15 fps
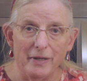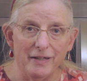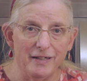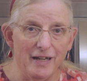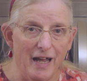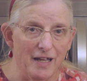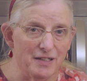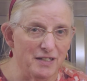it
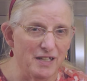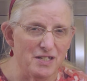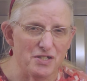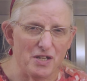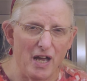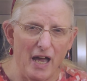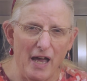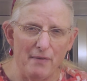tends
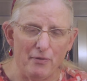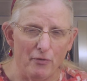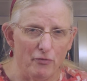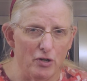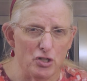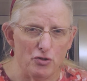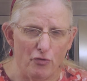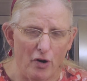to have a
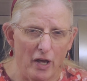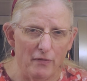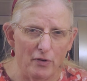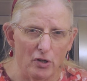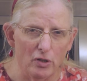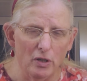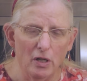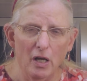rich
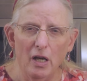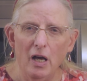flavor.